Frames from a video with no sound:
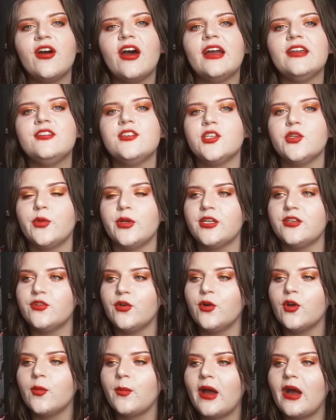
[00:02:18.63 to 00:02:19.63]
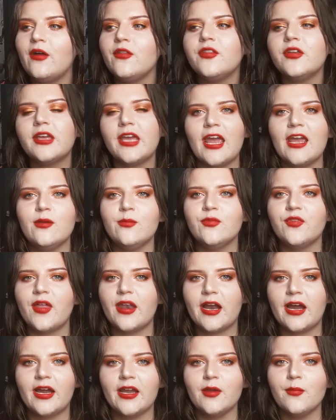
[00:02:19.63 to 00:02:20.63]
I do want to talk about the games that
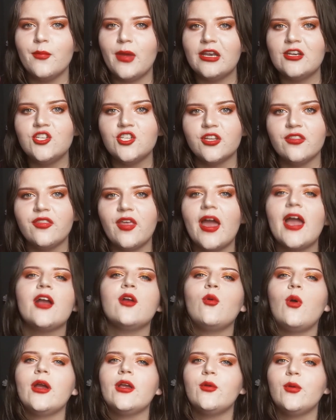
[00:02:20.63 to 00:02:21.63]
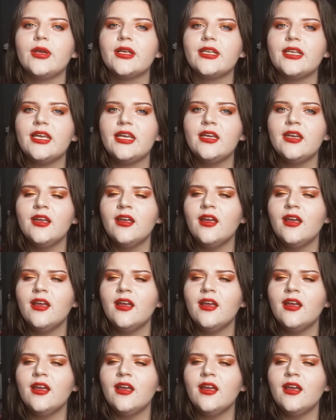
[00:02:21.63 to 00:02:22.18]
I mentioned there quite quickly,